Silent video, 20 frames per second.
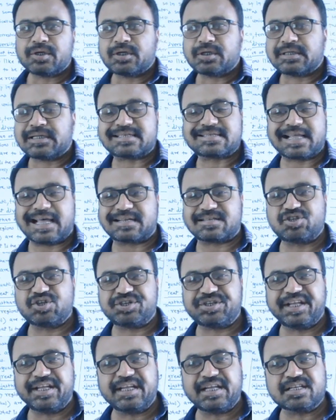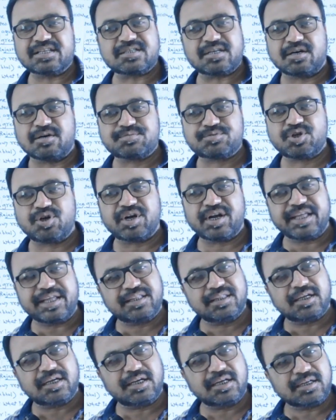the scarcity is observed in
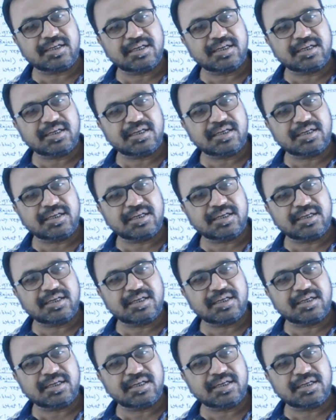the